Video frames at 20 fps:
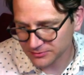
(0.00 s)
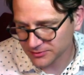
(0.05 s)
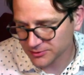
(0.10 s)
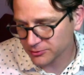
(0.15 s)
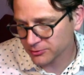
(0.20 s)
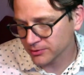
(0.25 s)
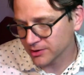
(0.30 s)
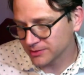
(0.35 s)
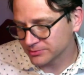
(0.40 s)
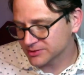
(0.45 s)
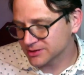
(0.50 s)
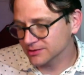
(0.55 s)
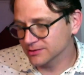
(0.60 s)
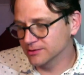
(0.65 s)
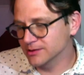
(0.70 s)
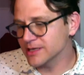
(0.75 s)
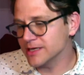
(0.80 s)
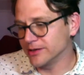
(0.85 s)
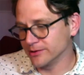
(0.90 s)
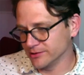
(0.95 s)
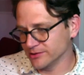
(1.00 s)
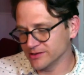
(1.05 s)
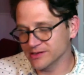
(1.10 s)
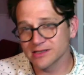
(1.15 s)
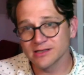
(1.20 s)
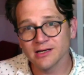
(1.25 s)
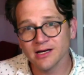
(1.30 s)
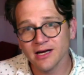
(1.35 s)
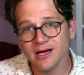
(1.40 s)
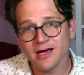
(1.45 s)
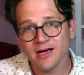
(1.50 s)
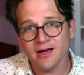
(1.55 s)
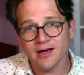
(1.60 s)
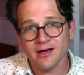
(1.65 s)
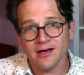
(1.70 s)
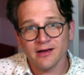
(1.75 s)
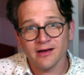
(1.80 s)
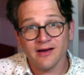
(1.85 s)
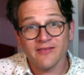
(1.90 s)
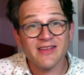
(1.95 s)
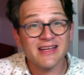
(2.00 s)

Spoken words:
corrupt leaders. And they